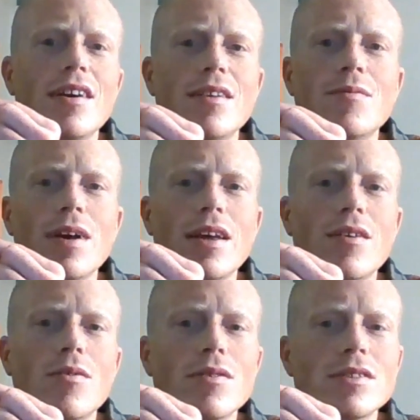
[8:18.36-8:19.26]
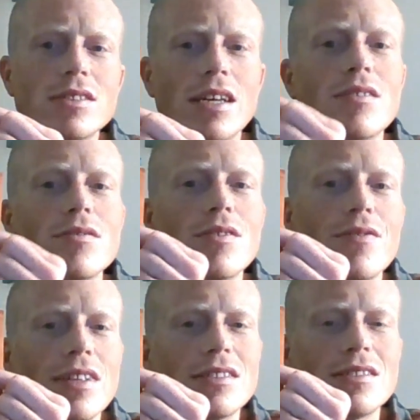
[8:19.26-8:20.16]
in Whitehorse. I don't know
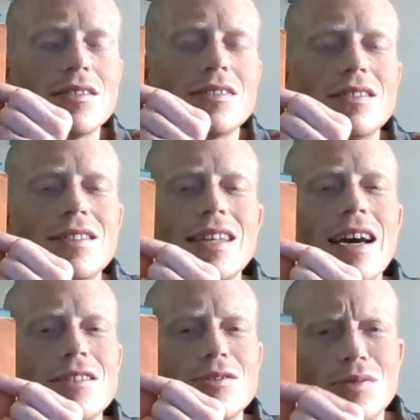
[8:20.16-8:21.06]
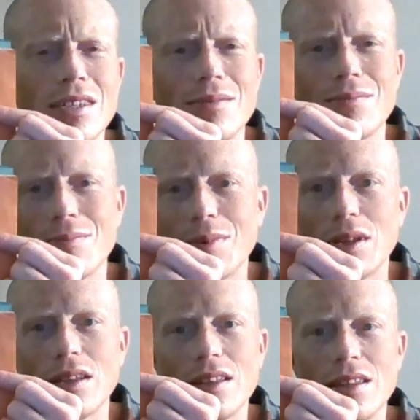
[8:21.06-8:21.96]
if that's the actual name, but
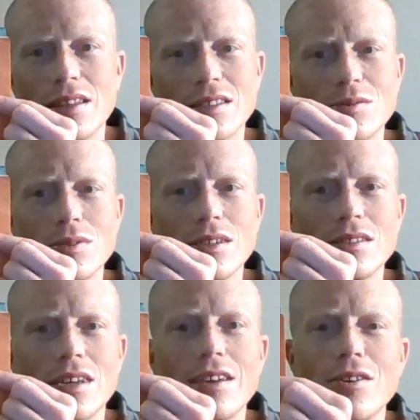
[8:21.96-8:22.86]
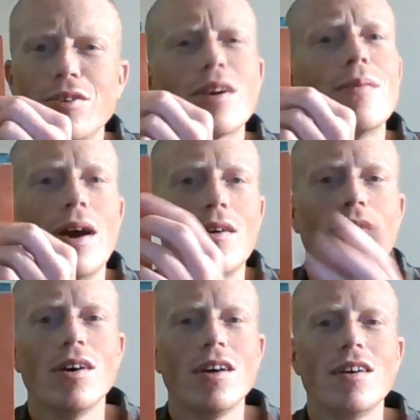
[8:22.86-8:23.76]
I think that's what it is. I know you come
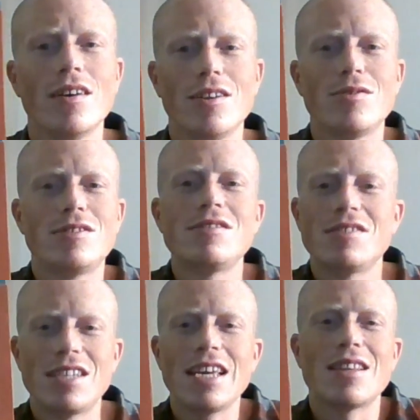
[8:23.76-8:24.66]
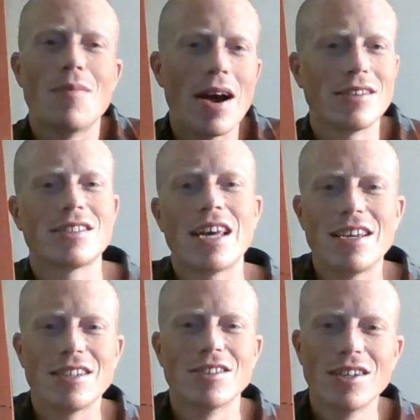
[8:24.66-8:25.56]
out, you take the Miles
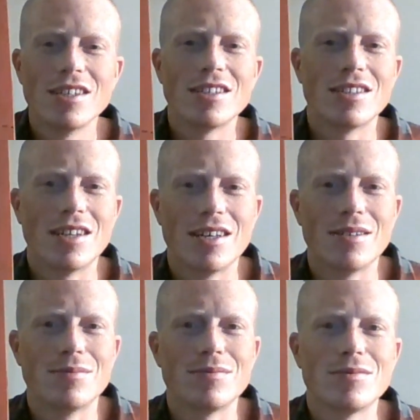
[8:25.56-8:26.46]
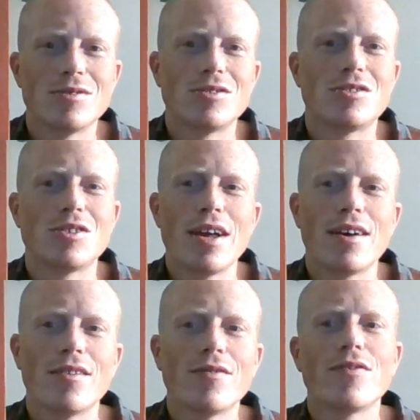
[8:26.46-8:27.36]
Canyon
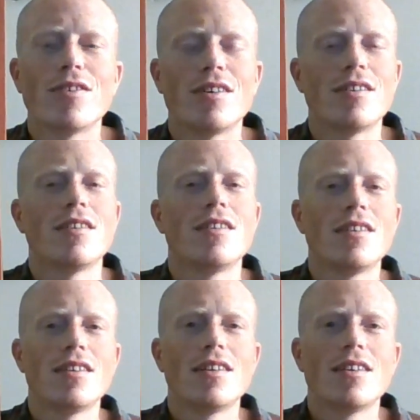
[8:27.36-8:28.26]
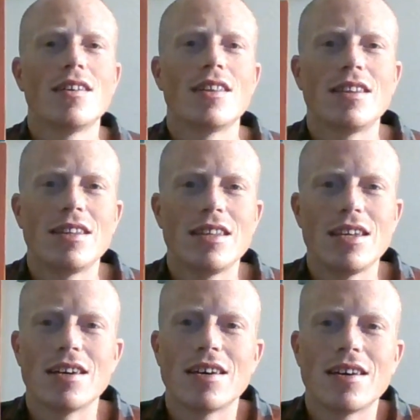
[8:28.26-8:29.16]
trail for
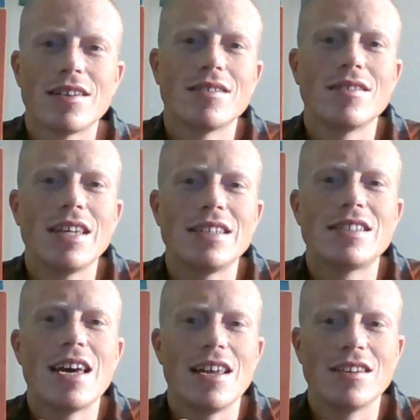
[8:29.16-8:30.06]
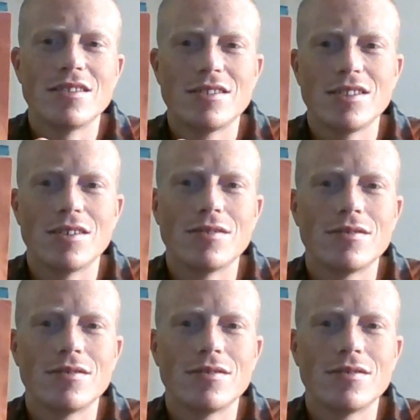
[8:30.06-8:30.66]
the leg 10. So